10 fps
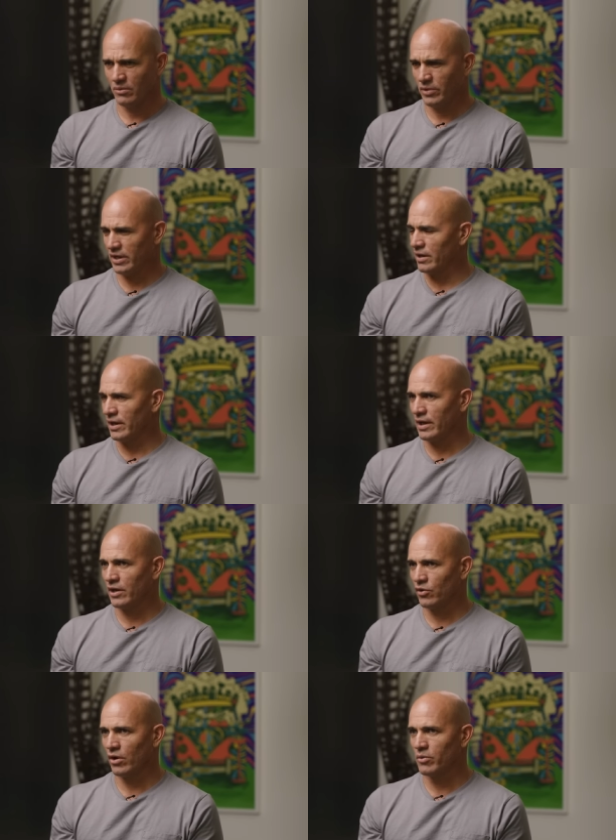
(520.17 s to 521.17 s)
but it, I,
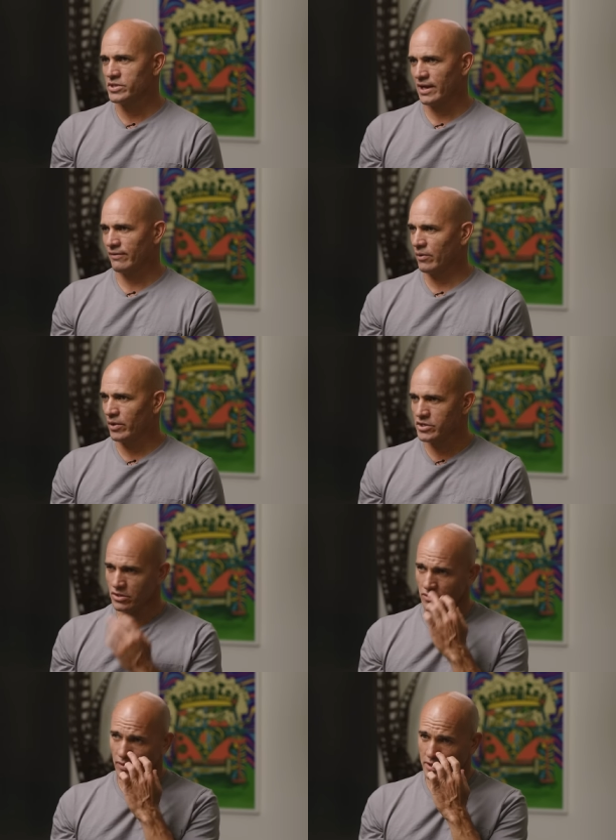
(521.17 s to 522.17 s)
I don't always have that when I
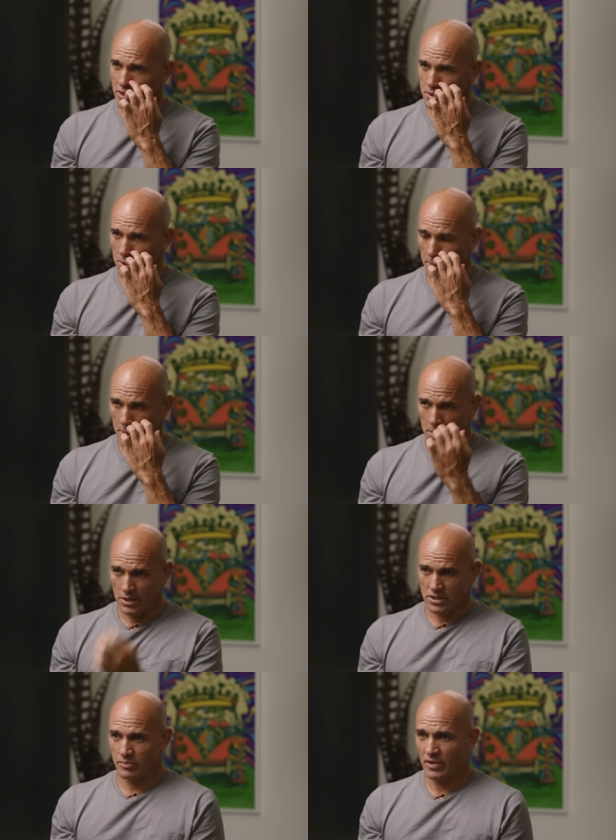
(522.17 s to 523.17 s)
surf. I just,
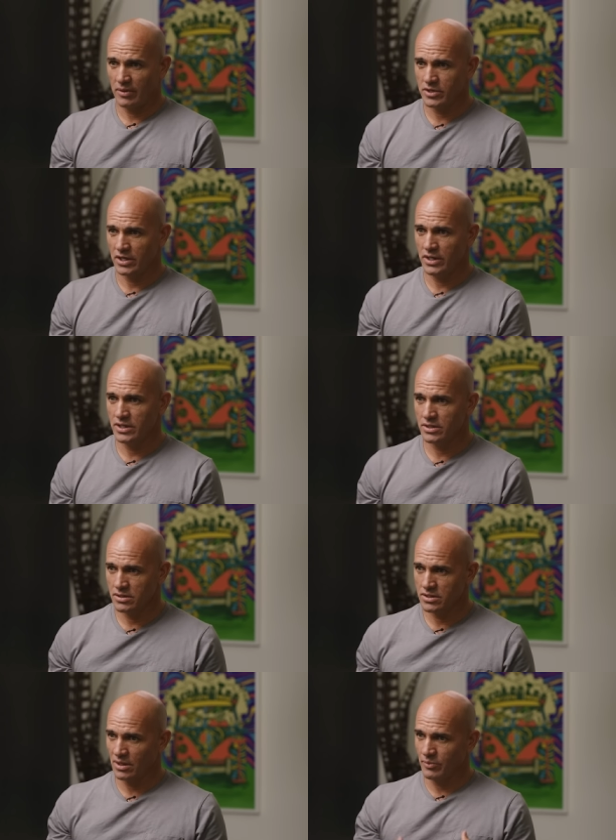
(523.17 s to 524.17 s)
sometimes I need
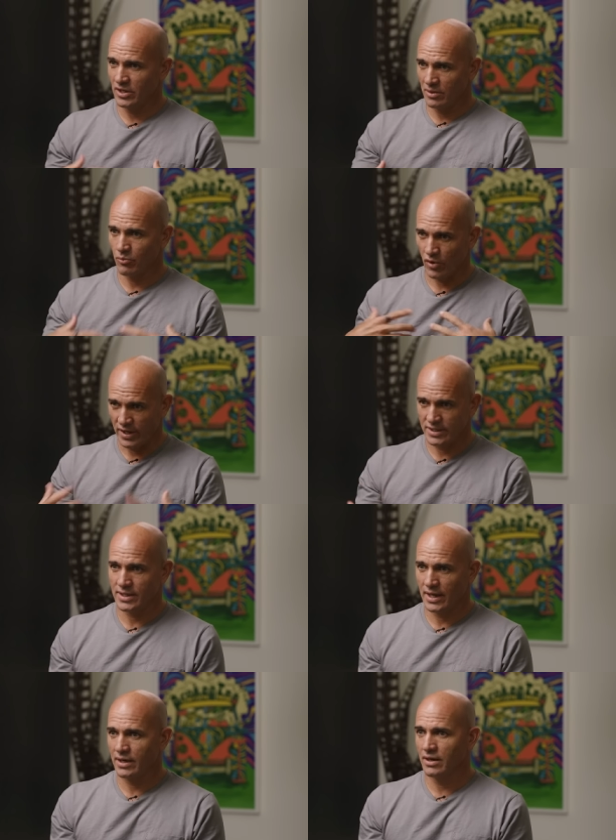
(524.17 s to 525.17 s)
something that breaks
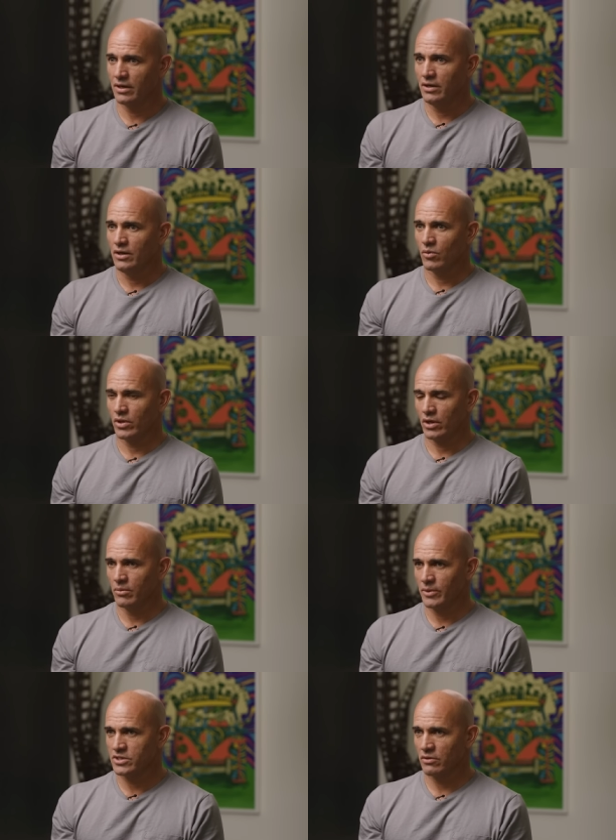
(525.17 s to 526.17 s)
that whether I
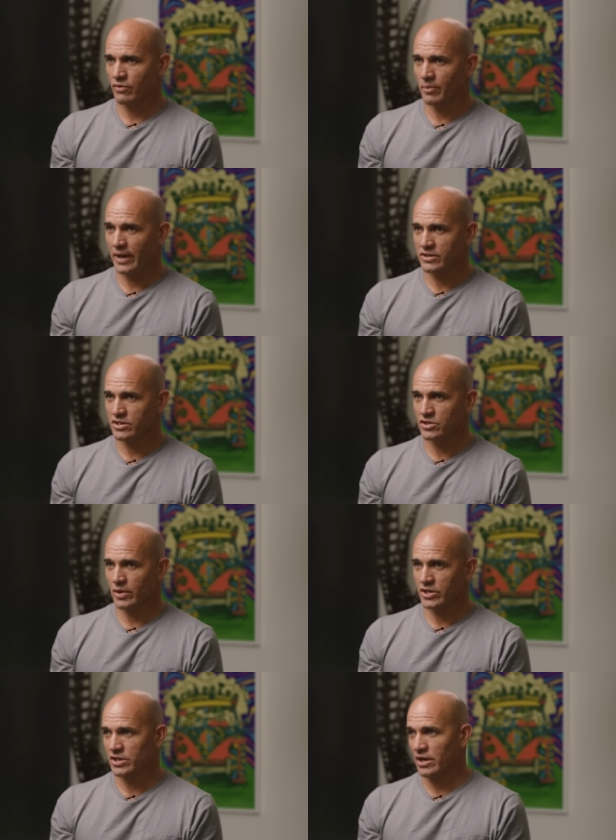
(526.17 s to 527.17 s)
get myself in a bad
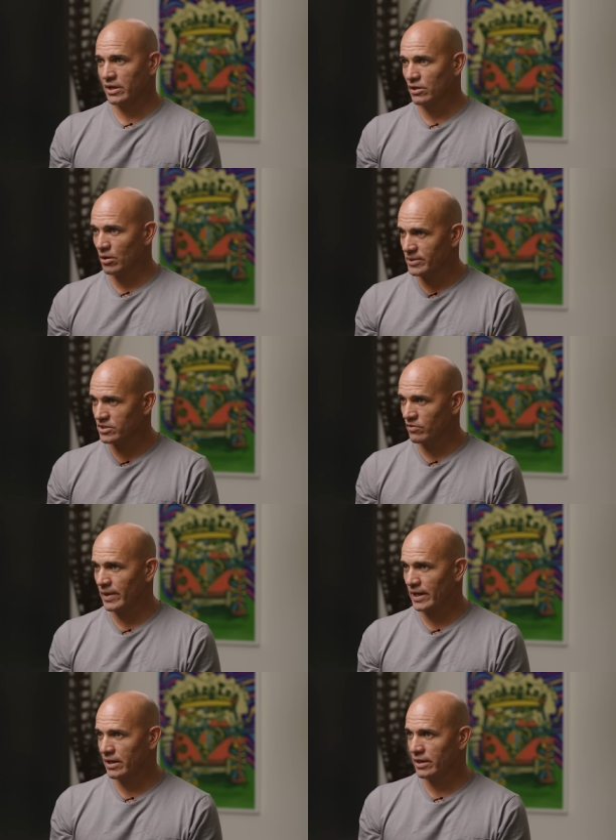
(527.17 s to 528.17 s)
situation and I claw myself
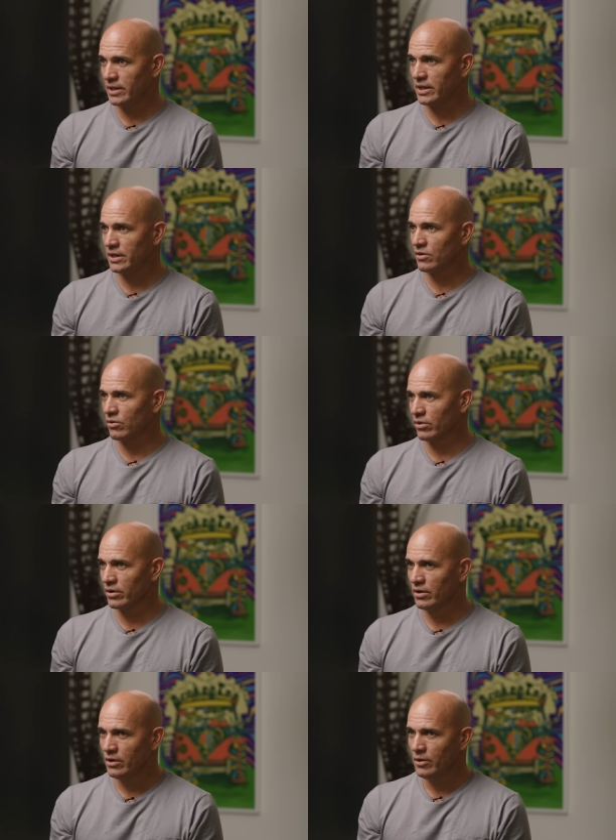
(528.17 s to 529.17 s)
back into the heat
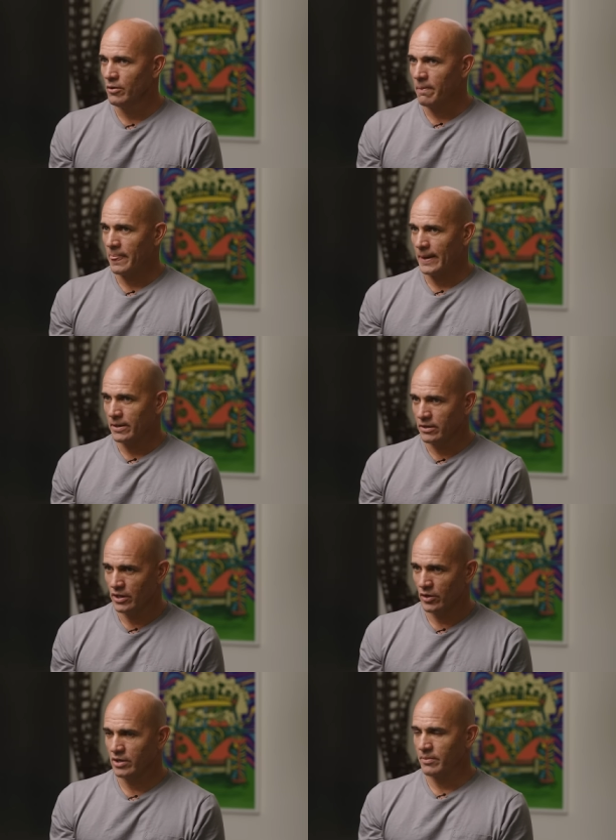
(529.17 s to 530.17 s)
or, I, you
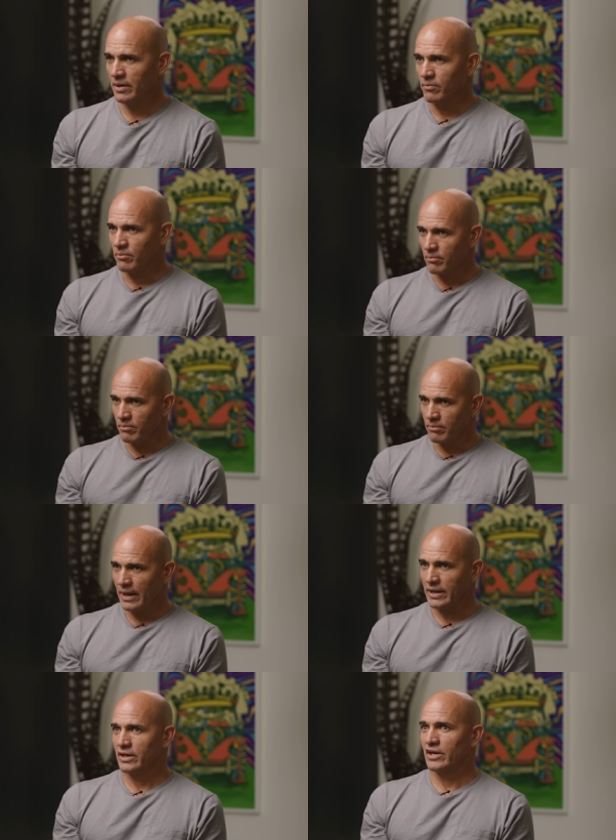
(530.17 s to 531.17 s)
know, I get my
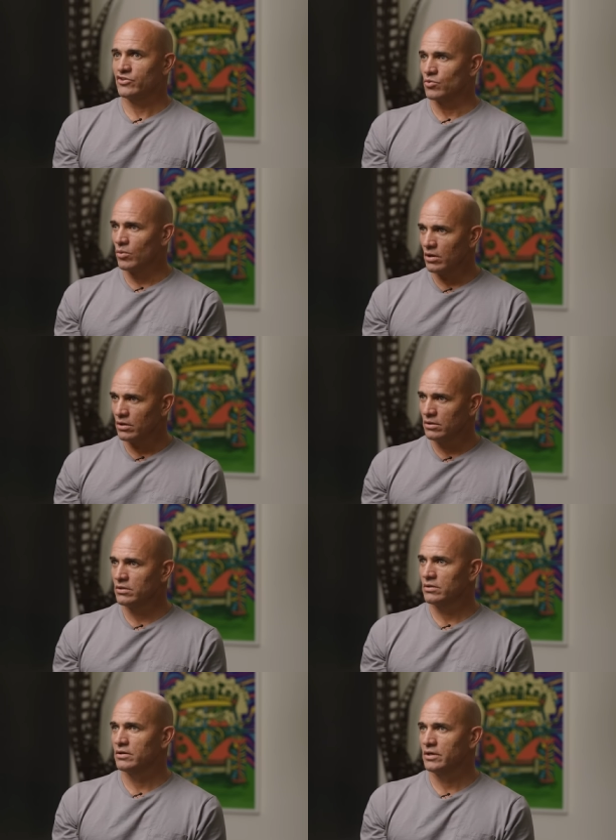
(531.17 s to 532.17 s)
back against the
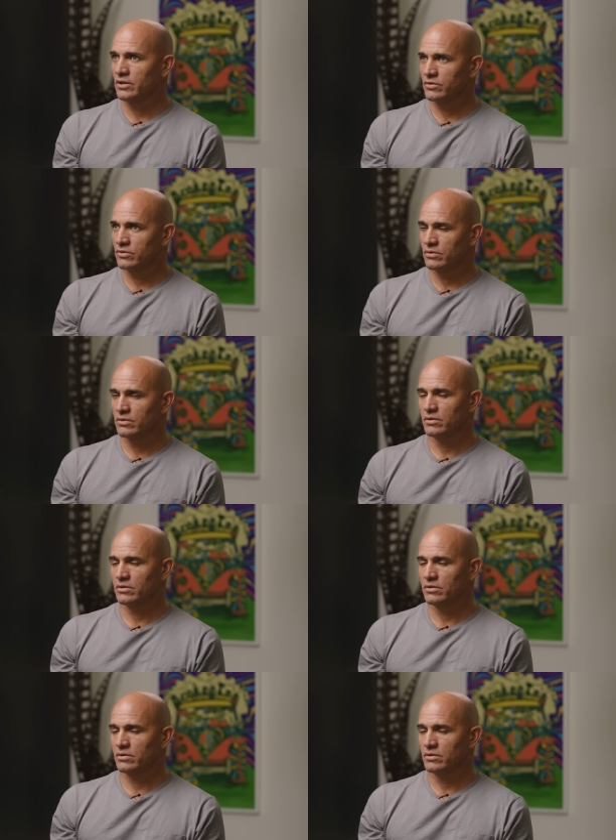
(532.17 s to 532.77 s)
wall. Mm-hmm. It's,